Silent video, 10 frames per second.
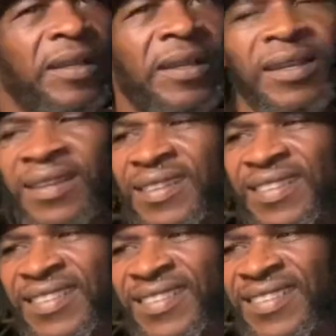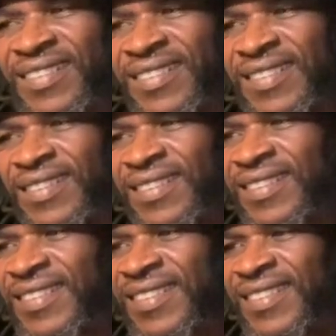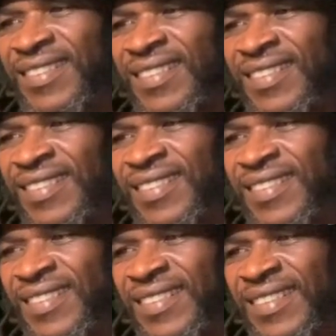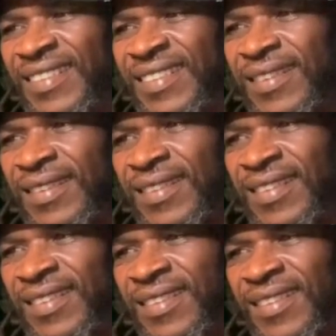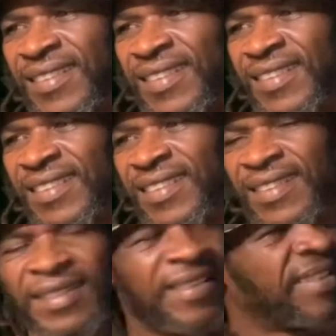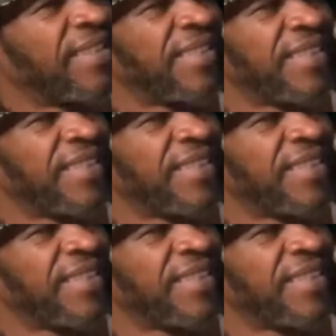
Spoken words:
No words are spoken by the person on screen.